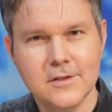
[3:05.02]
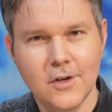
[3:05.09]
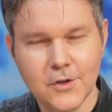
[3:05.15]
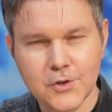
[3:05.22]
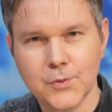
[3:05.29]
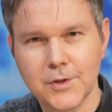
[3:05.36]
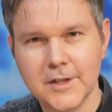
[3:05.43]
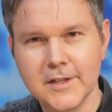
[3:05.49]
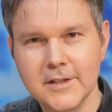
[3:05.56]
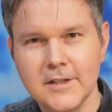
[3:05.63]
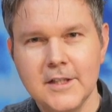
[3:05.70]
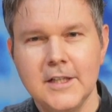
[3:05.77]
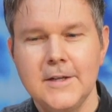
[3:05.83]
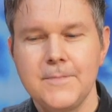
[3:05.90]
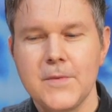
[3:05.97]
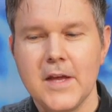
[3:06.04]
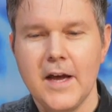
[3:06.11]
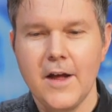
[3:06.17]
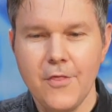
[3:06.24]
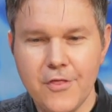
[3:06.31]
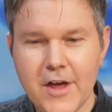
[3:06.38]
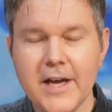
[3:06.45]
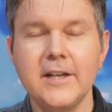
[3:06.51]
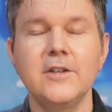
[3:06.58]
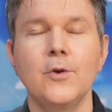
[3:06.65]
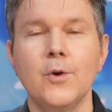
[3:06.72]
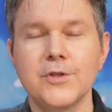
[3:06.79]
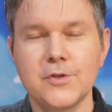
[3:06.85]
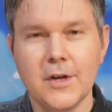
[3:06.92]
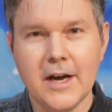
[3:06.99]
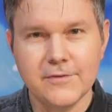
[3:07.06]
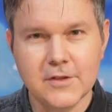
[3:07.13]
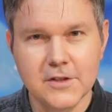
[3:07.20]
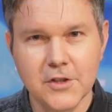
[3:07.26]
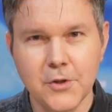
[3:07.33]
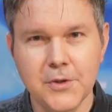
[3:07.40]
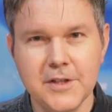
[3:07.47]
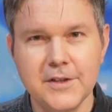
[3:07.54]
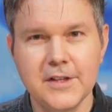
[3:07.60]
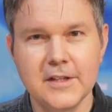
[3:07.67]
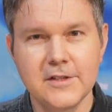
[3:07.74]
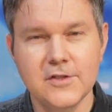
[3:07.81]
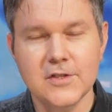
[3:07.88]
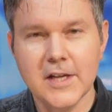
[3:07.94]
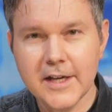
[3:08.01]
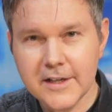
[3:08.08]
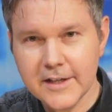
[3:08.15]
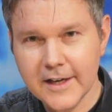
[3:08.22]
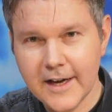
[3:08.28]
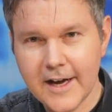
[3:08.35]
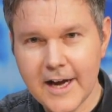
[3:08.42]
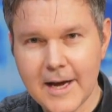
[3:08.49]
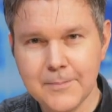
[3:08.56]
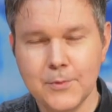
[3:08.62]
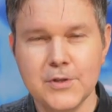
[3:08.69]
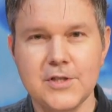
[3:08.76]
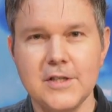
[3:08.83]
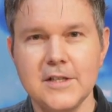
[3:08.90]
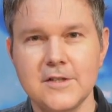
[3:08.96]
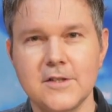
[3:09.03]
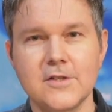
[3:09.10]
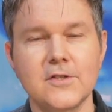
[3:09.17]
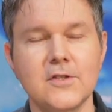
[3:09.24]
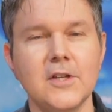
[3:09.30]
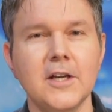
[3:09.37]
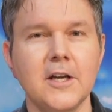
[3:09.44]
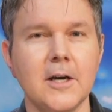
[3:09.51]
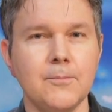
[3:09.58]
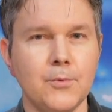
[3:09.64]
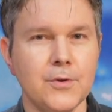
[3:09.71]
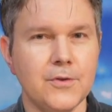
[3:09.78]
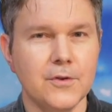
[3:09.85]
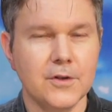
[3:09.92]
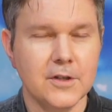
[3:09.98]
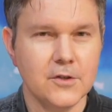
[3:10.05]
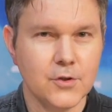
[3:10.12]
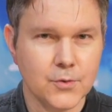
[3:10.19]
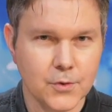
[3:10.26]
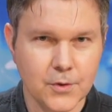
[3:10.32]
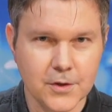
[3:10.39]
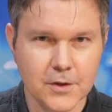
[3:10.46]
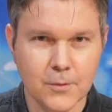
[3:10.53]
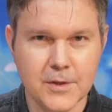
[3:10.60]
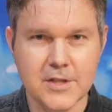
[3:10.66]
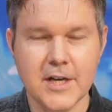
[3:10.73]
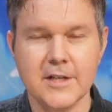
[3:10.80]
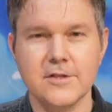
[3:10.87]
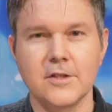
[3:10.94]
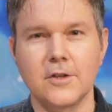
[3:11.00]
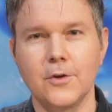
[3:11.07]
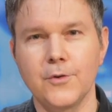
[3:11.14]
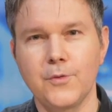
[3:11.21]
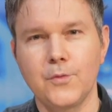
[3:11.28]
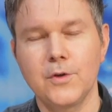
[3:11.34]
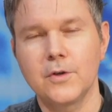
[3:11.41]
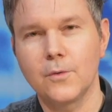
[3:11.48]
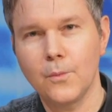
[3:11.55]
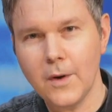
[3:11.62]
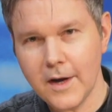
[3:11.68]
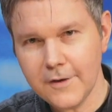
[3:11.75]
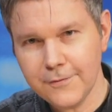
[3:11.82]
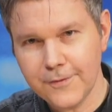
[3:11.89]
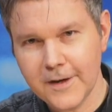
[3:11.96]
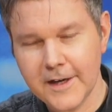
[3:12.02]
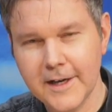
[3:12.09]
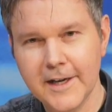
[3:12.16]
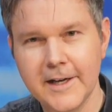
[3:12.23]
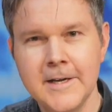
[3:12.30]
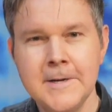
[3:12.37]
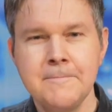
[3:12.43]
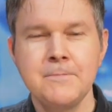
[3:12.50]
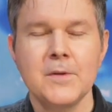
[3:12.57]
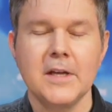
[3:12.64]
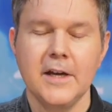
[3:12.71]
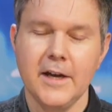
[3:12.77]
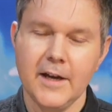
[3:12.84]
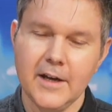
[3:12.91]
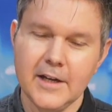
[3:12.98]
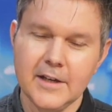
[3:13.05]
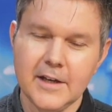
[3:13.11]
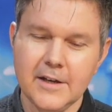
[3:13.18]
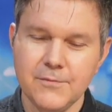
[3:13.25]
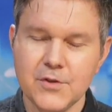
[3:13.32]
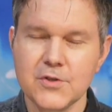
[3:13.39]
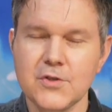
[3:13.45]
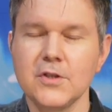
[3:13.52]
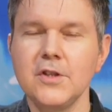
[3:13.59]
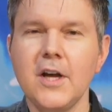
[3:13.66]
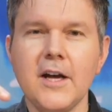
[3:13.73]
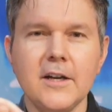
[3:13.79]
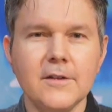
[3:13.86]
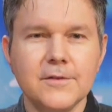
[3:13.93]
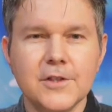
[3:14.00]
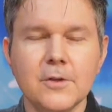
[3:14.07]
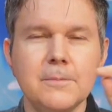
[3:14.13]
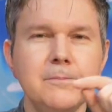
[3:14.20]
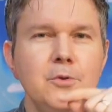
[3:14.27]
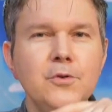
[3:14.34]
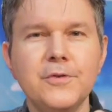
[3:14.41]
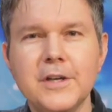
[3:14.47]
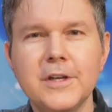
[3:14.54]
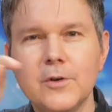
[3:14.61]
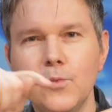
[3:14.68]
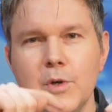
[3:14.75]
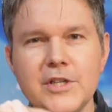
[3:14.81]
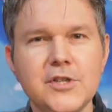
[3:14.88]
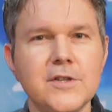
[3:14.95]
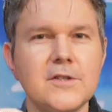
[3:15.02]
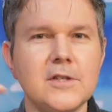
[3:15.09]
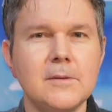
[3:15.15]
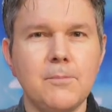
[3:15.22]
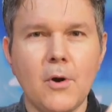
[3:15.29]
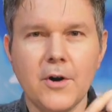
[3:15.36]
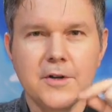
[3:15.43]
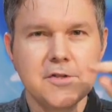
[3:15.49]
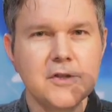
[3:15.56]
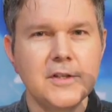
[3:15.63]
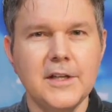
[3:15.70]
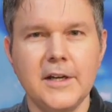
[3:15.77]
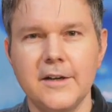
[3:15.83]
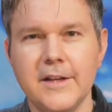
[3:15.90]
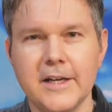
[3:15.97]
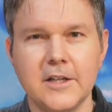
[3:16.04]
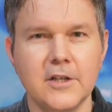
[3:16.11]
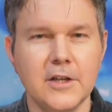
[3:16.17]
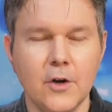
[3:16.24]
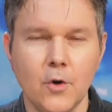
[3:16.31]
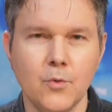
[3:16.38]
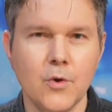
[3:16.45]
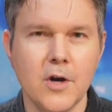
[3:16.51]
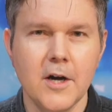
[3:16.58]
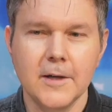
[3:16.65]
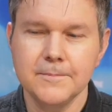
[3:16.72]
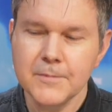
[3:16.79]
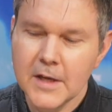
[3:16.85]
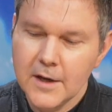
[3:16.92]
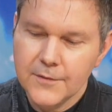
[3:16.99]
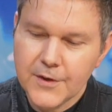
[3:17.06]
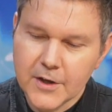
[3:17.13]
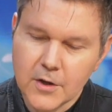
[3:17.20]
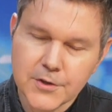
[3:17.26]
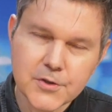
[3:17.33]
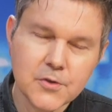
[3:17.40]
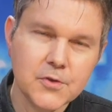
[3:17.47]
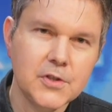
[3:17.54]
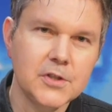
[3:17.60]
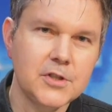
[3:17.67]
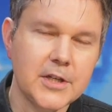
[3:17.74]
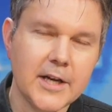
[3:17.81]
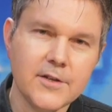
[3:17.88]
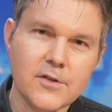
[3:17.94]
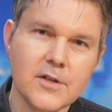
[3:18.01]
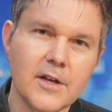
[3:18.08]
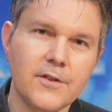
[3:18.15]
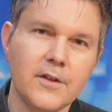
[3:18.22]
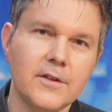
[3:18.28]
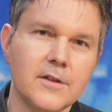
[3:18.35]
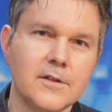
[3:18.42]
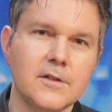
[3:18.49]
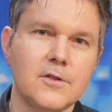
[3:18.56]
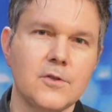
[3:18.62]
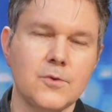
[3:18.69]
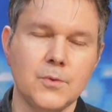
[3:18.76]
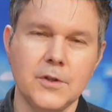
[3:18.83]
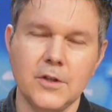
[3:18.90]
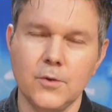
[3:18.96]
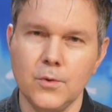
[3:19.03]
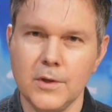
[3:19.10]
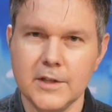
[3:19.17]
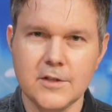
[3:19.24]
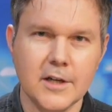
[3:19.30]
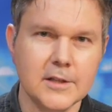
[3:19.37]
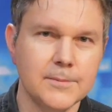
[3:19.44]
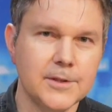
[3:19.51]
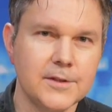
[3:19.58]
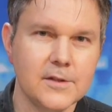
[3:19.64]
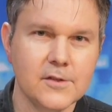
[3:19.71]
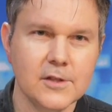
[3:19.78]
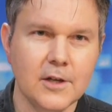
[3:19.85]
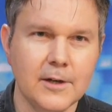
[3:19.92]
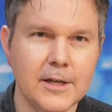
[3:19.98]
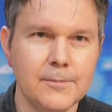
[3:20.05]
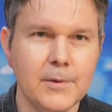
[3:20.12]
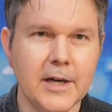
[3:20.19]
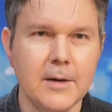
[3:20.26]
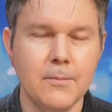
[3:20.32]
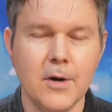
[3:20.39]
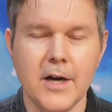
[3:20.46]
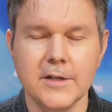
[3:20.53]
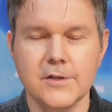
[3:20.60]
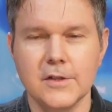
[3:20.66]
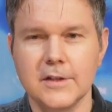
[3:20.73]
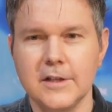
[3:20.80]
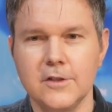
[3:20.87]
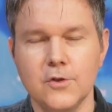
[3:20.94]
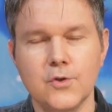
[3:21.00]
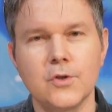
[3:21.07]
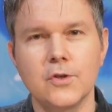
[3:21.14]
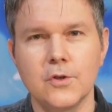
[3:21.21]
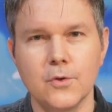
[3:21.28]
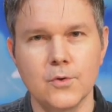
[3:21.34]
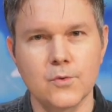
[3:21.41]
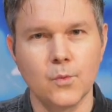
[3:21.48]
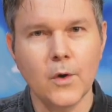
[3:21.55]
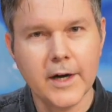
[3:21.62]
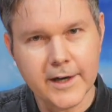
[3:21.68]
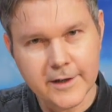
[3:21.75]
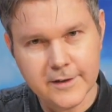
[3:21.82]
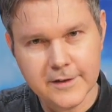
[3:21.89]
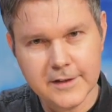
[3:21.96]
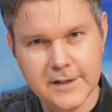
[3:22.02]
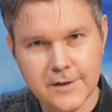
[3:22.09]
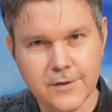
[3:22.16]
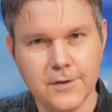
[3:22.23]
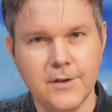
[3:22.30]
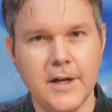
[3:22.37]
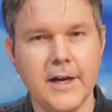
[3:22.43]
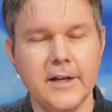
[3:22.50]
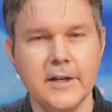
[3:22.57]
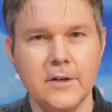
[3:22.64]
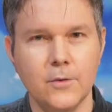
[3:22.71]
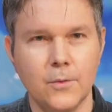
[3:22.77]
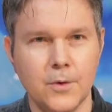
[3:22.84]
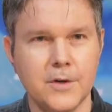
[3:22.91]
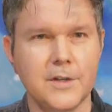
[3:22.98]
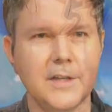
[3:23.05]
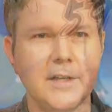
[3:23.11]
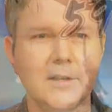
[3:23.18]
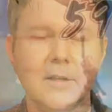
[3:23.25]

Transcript: Ultra, and then you also have to load in the Stadia app, which needs to sync up with your controller, which has to go through your Wi-Fi. There's a lot of little moving widgets and parts in there that can go wrong. They also suggest, and I think that this is really cool, I talked about this in my unboxing, that you should use wired Ethernet in order to get